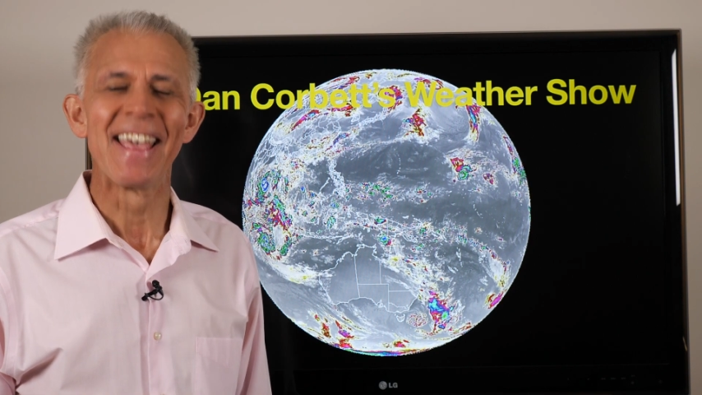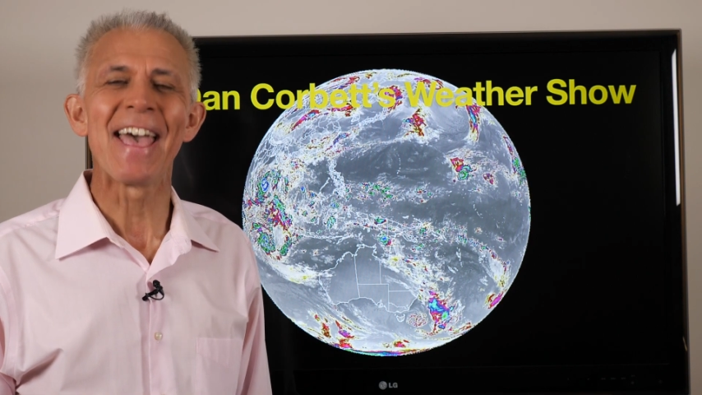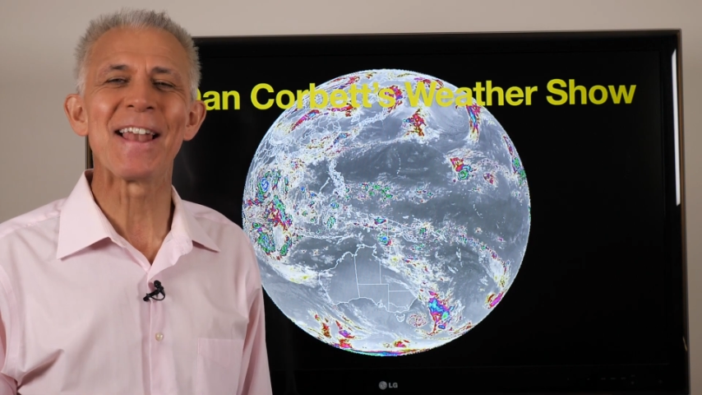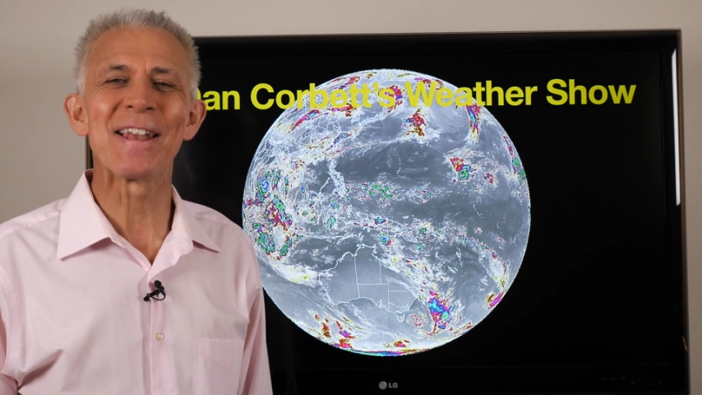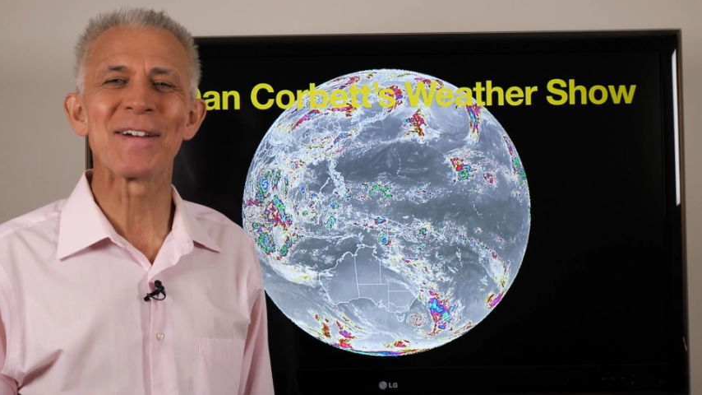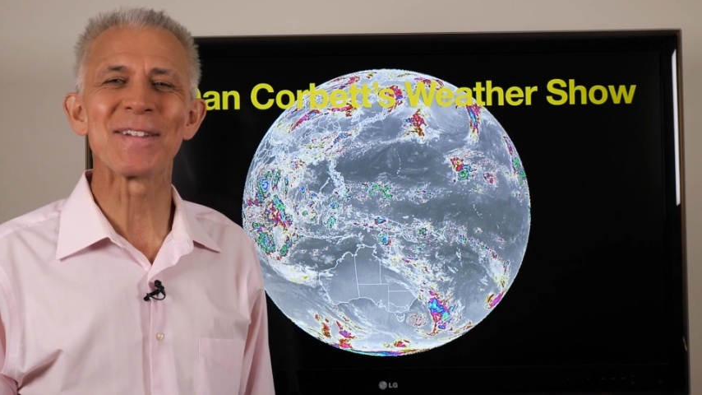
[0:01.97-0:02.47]

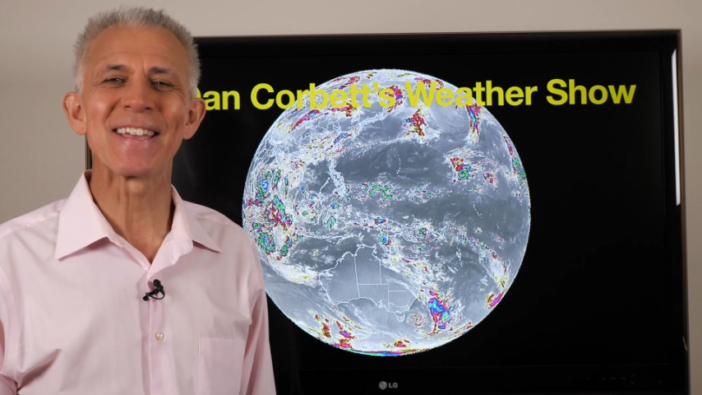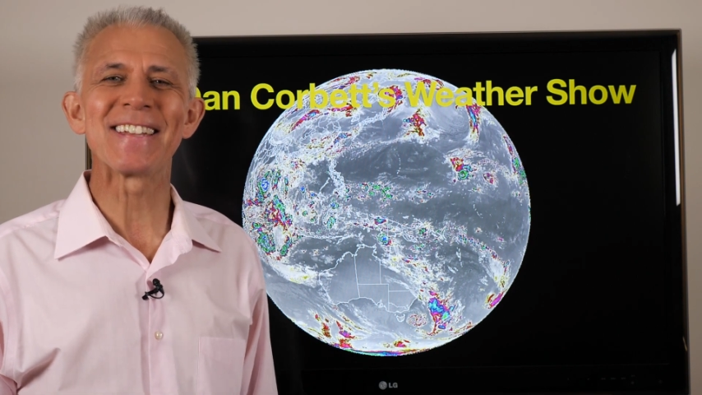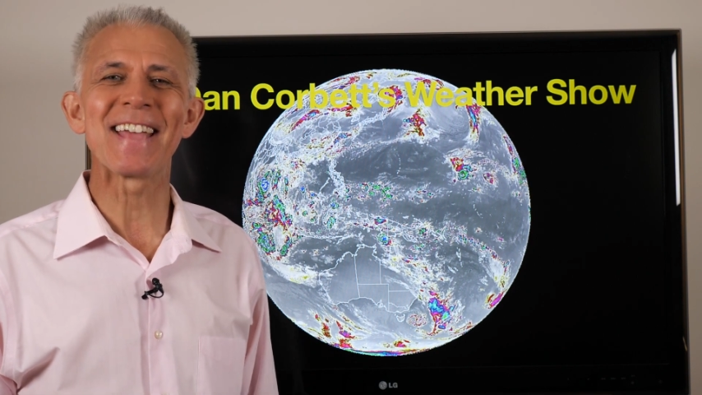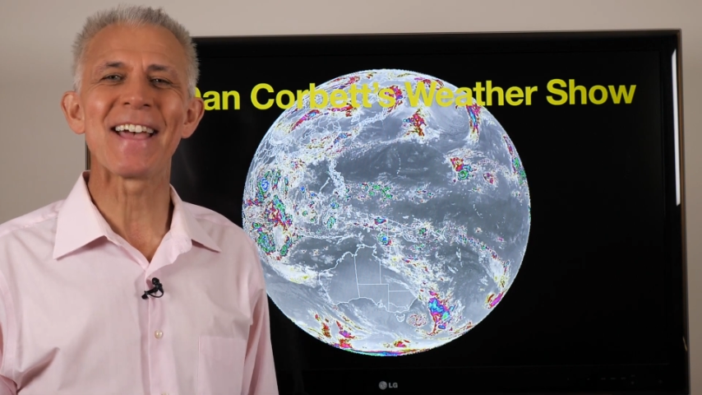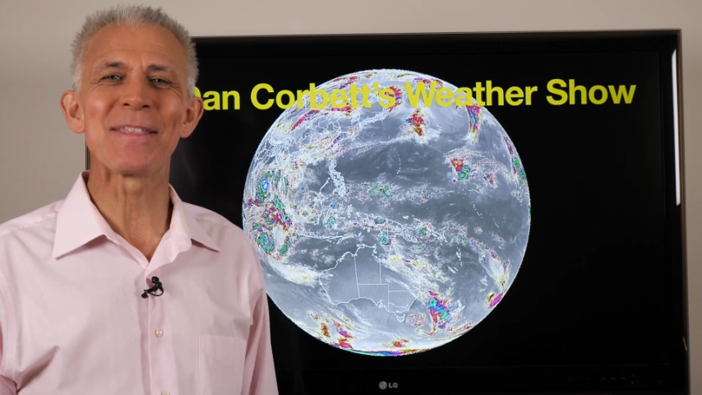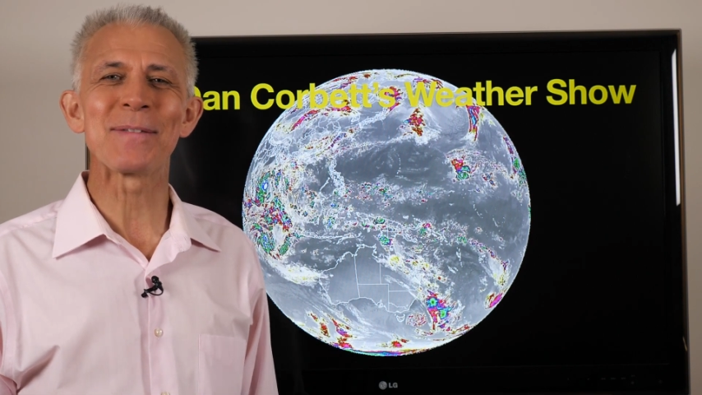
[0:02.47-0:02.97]
Hello there,
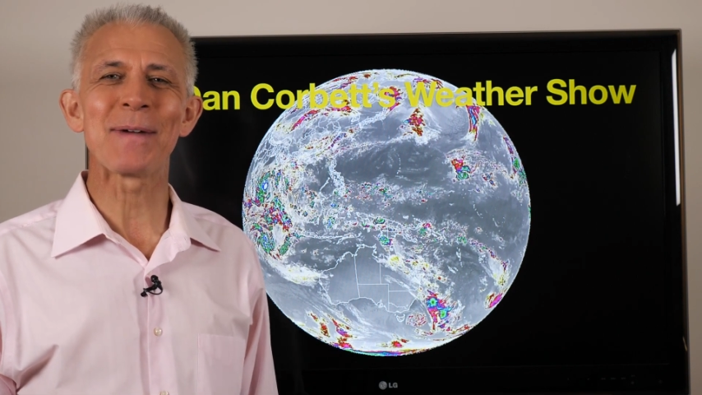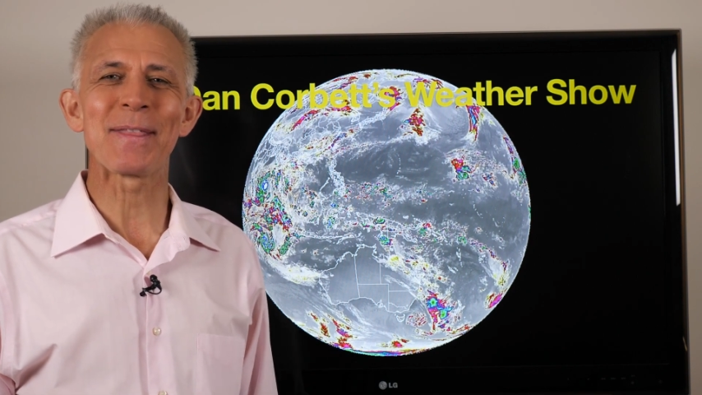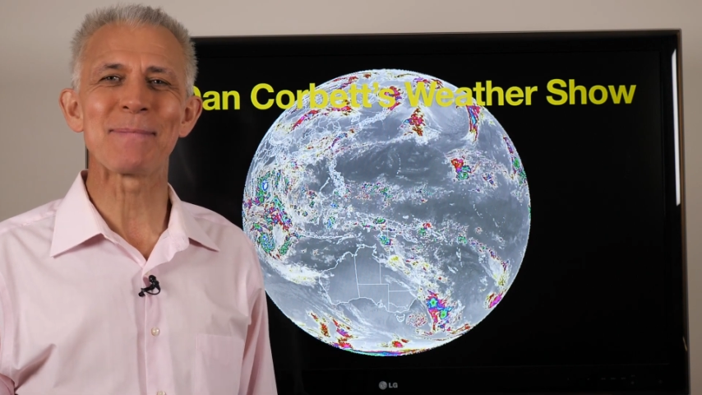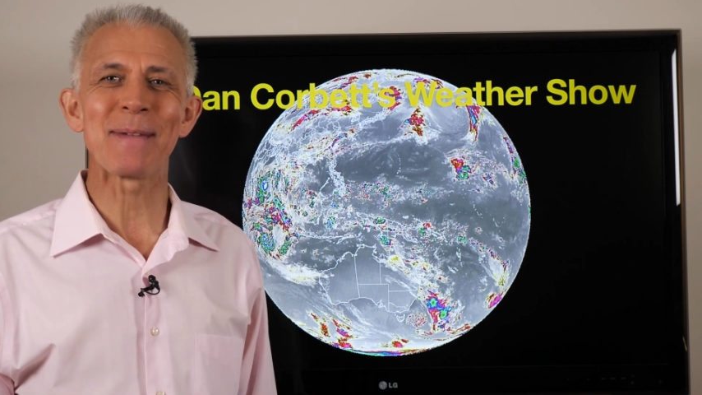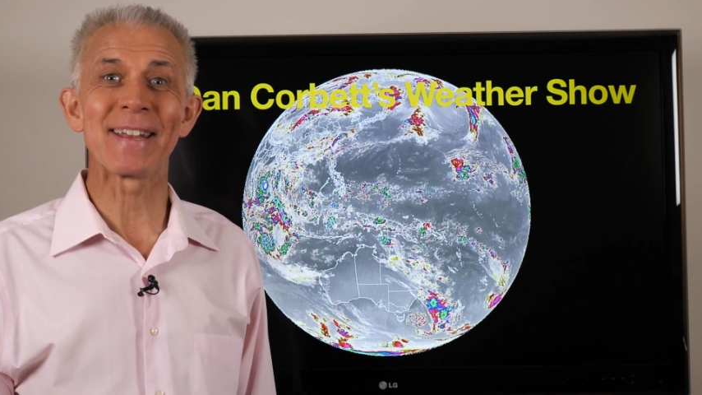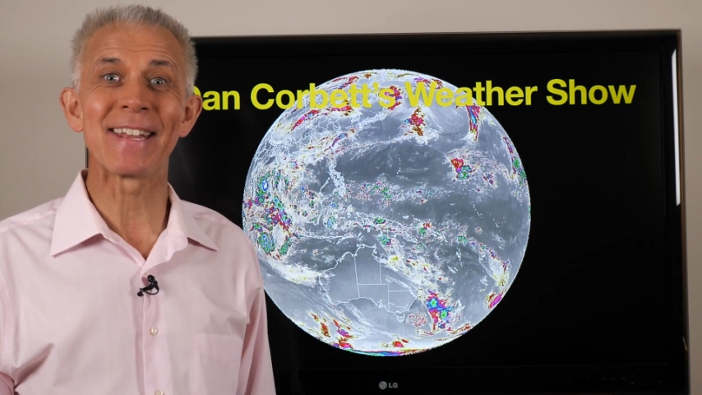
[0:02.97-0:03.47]
Dan the
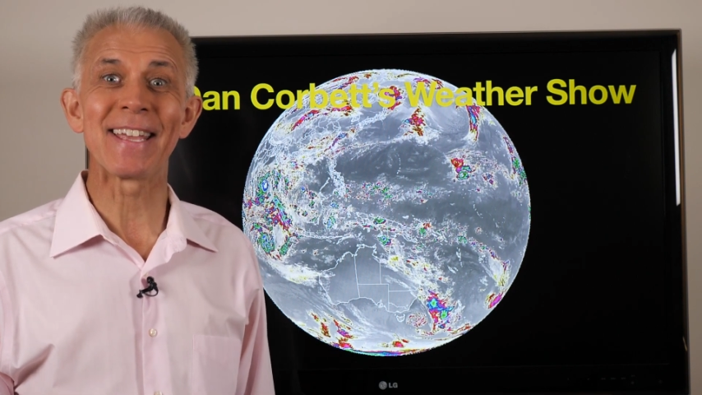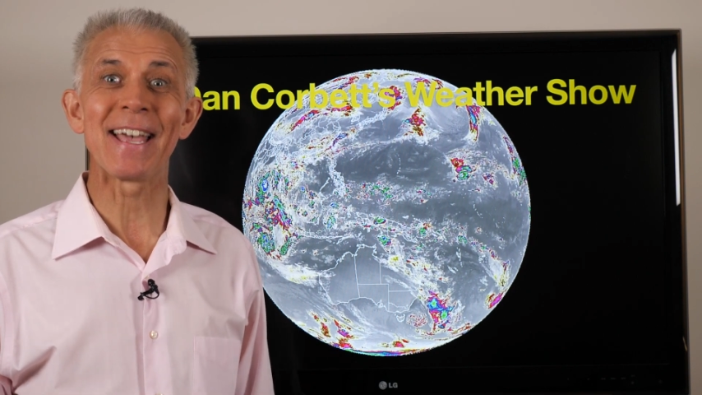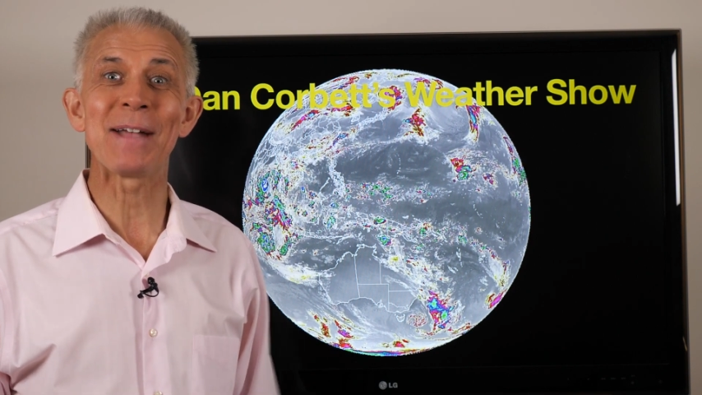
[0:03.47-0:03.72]
Weatherman here.